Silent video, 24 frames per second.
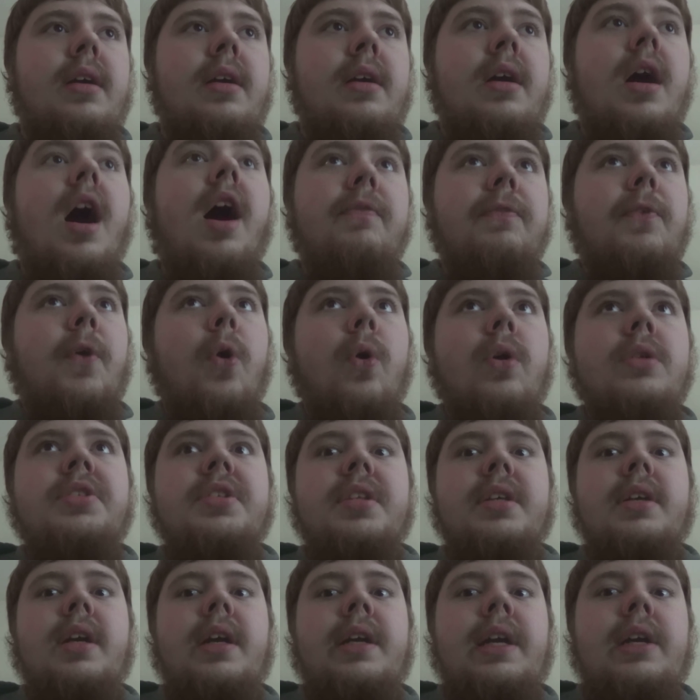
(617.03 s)
of course
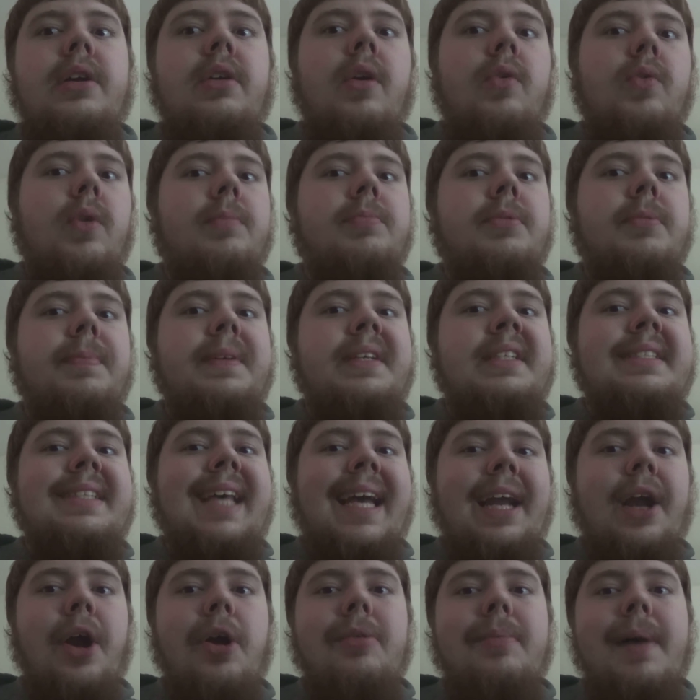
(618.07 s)
they're going to grow up to be
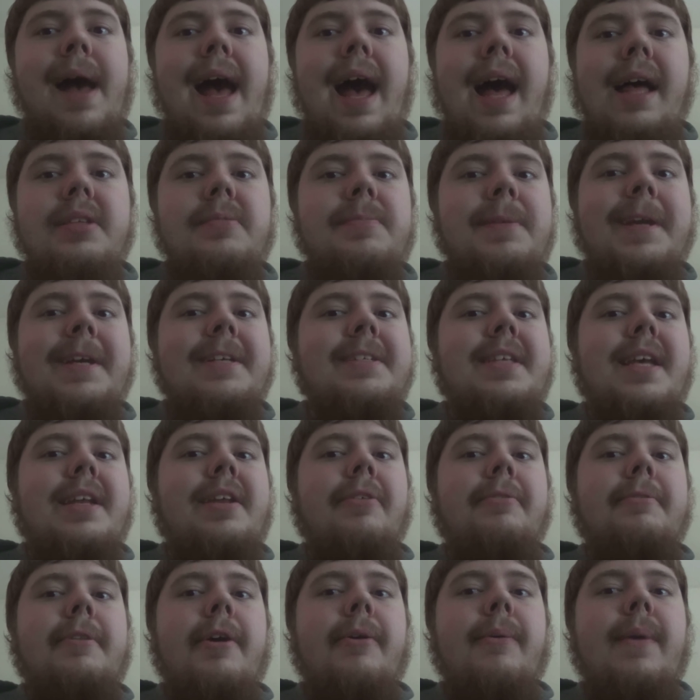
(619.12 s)
psychopaths because they
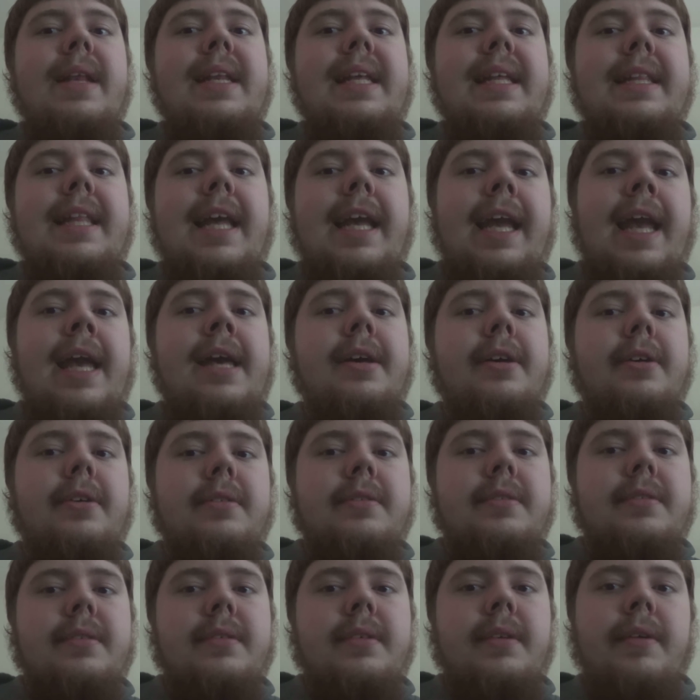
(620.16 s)
don't know anything
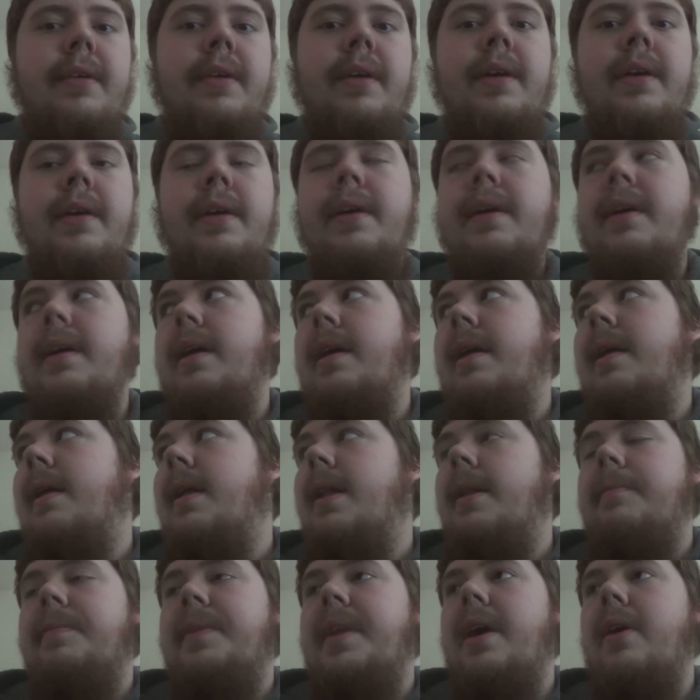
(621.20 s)
else.
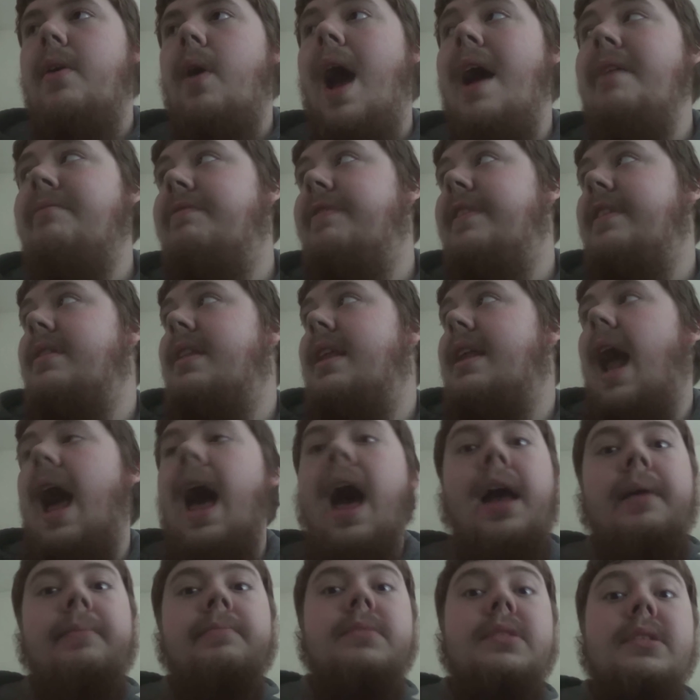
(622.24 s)
No, I feel that
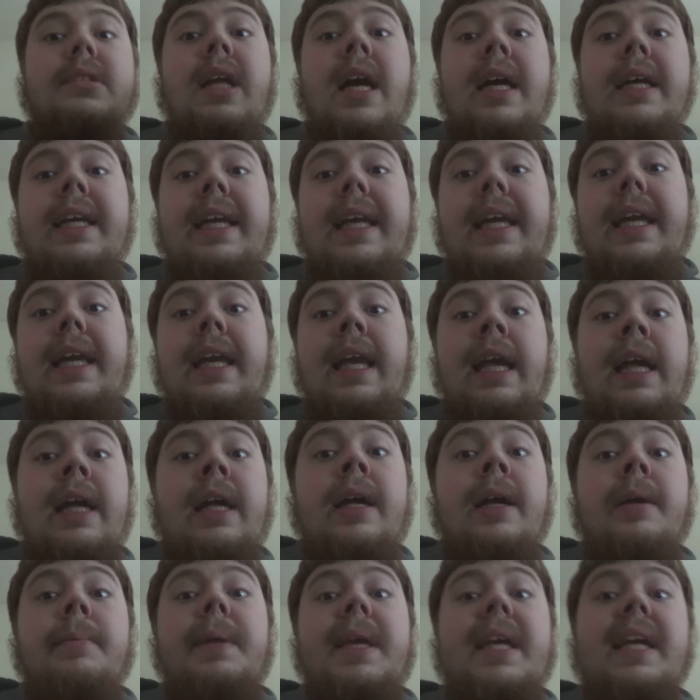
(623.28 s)
I'm lucky
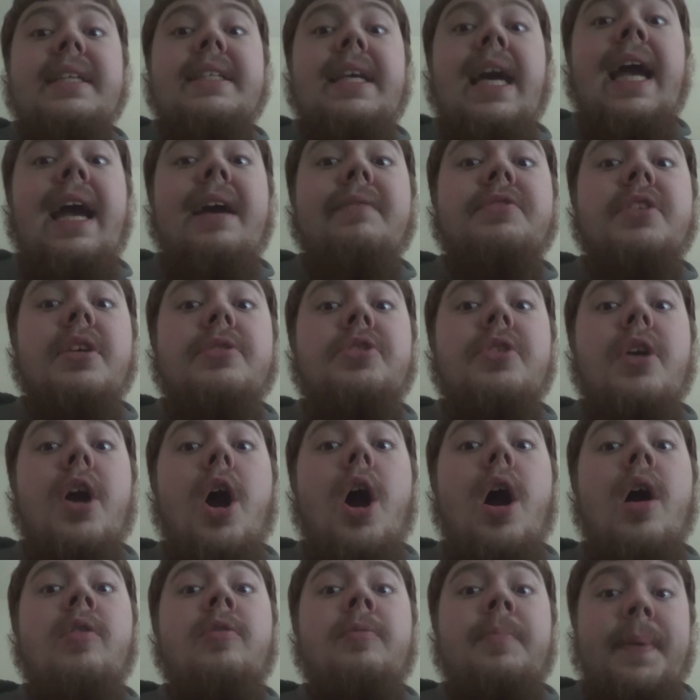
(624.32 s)
because I have such
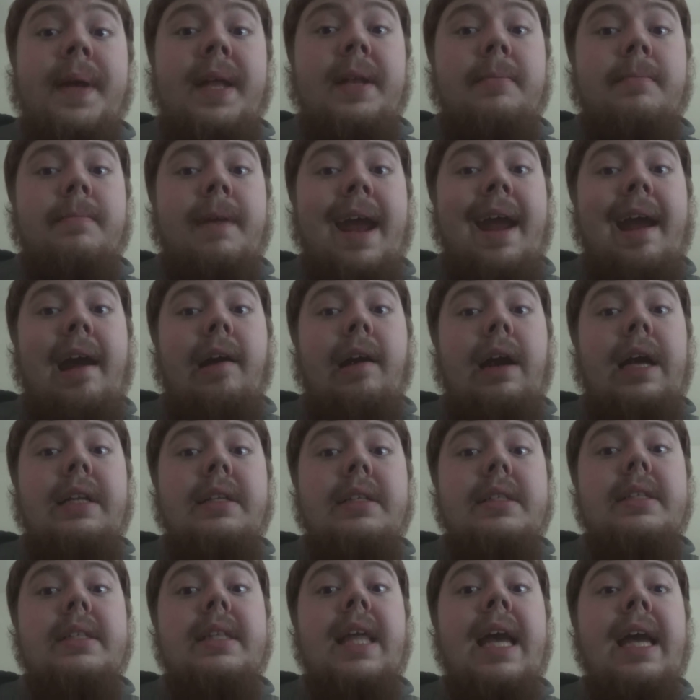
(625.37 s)
open
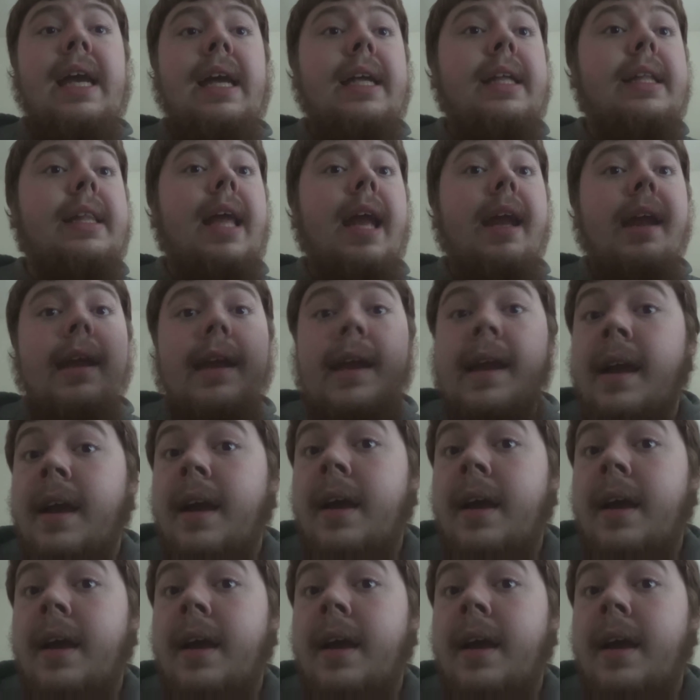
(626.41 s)
parents. They